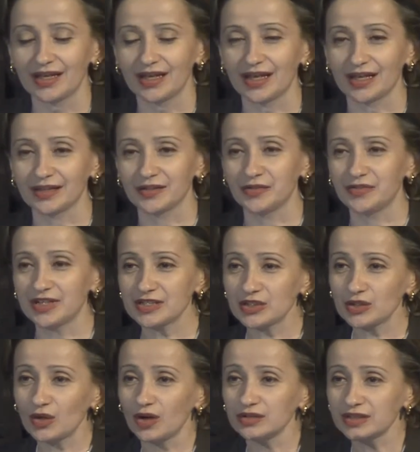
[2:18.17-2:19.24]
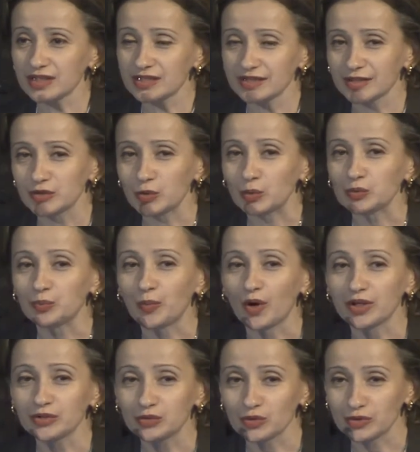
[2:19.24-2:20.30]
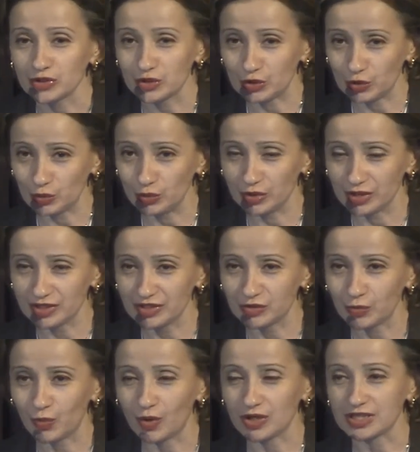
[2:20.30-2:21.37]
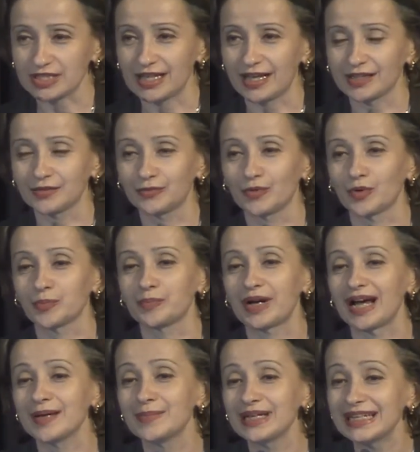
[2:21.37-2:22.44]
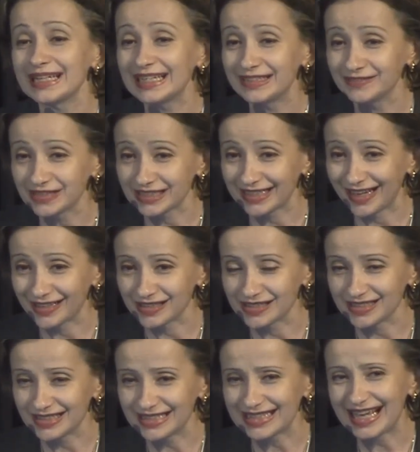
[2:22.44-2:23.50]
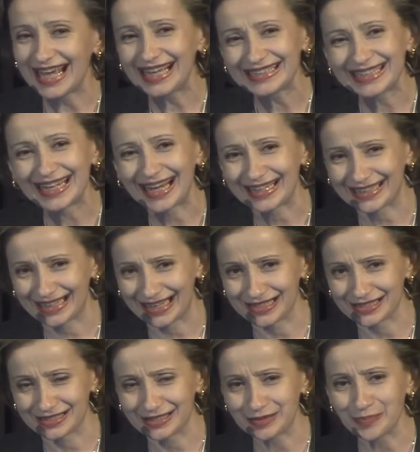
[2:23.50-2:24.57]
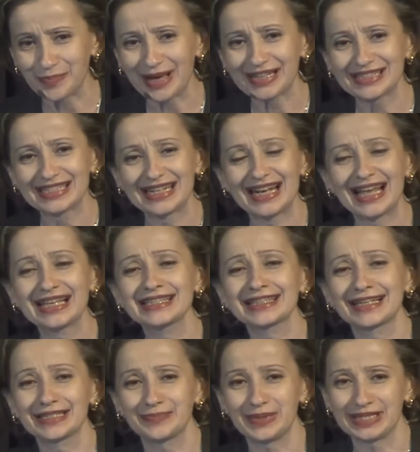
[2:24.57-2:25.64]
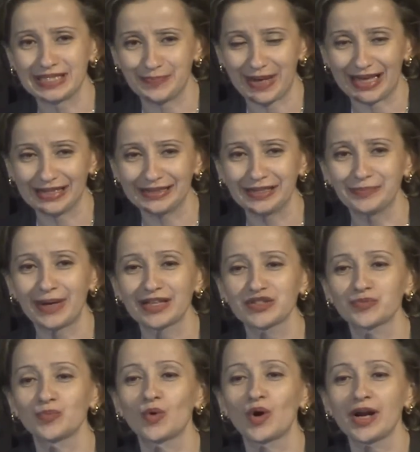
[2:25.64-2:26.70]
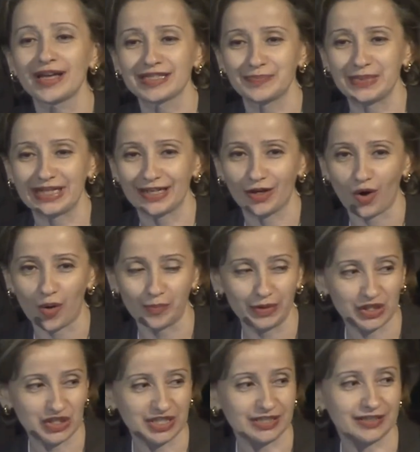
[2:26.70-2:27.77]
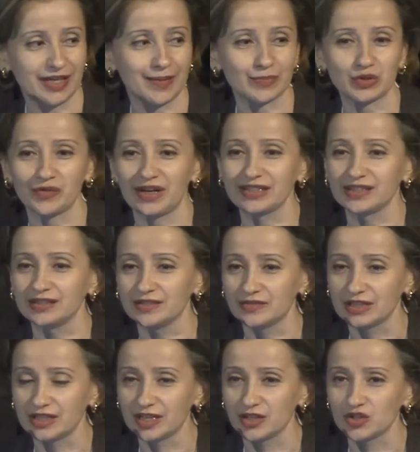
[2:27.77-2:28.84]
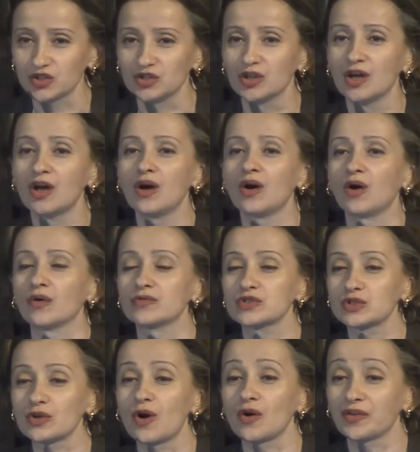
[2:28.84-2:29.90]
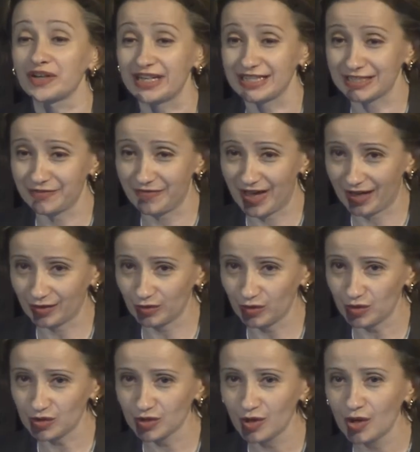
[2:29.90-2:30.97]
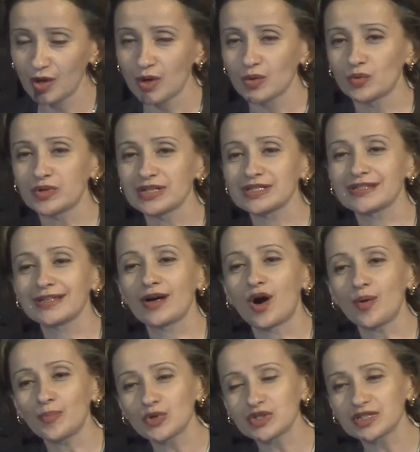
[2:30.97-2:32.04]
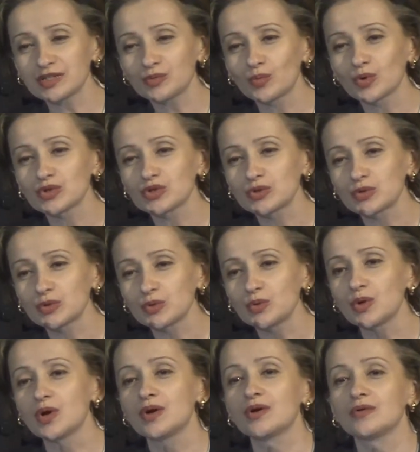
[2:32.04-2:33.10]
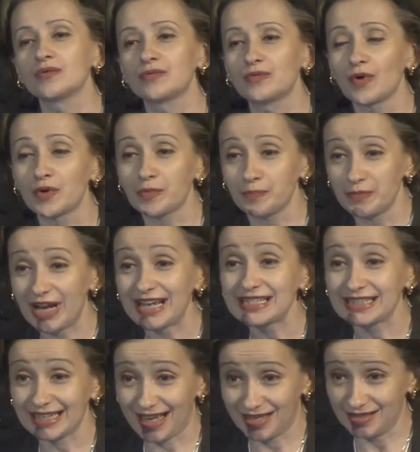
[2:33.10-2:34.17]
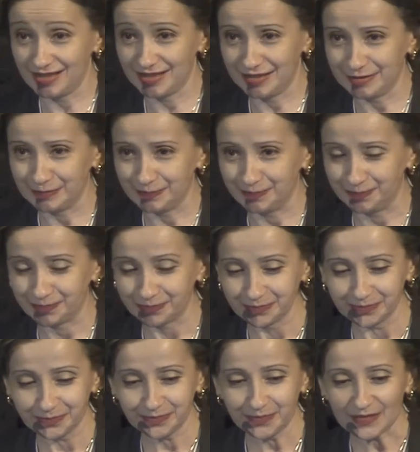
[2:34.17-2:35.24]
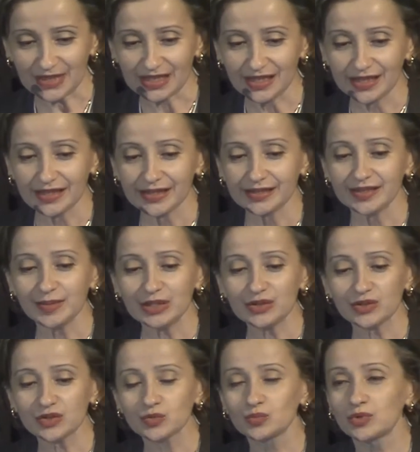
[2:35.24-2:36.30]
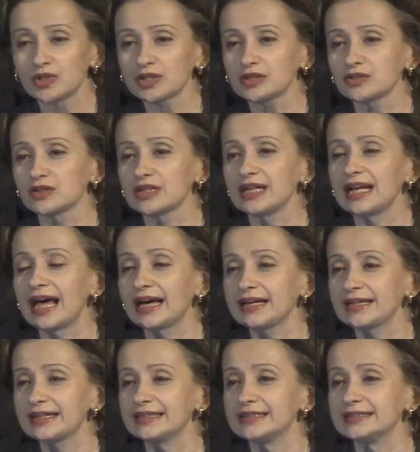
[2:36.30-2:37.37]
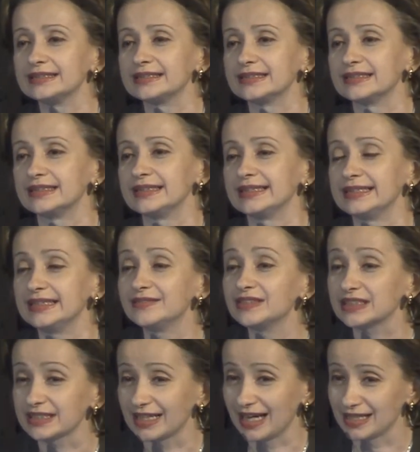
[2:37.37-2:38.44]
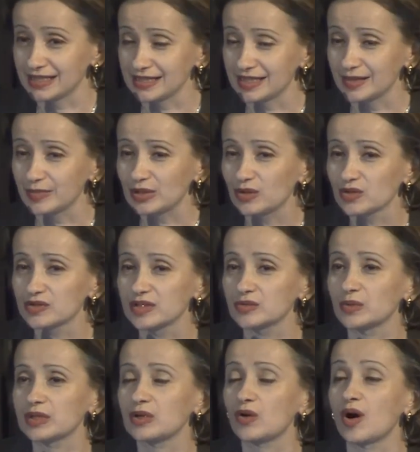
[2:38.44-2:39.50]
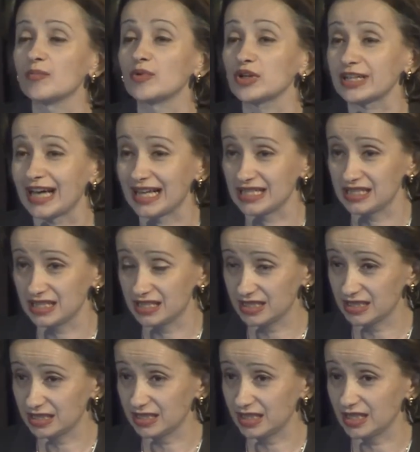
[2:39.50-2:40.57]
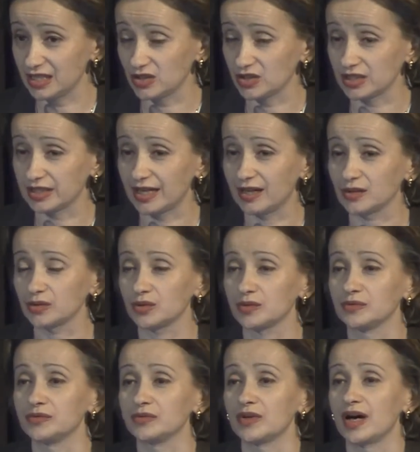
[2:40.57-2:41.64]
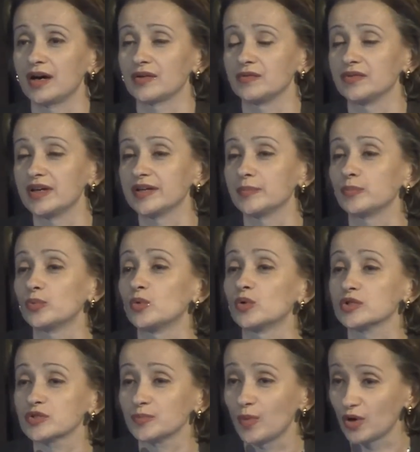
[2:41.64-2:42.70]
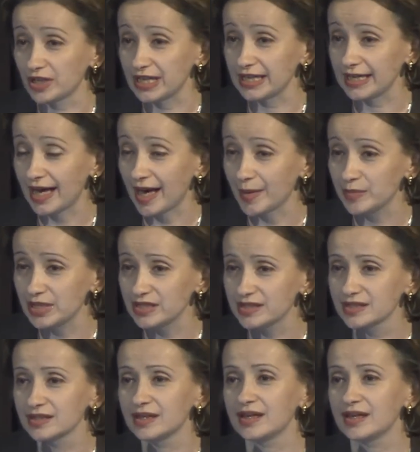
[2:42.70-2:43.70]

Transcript: And the first contrast that you would point to the students was that for primary liver cancer and lung cancer, much less has been spent and much more has been accomplished in terms of identification of strong risk factors, whereas the opposite was true for breast cancer. Dimitrios worked on lung and uh, liver cancer because these were common cancers in Greece on account of our very poor smoking habits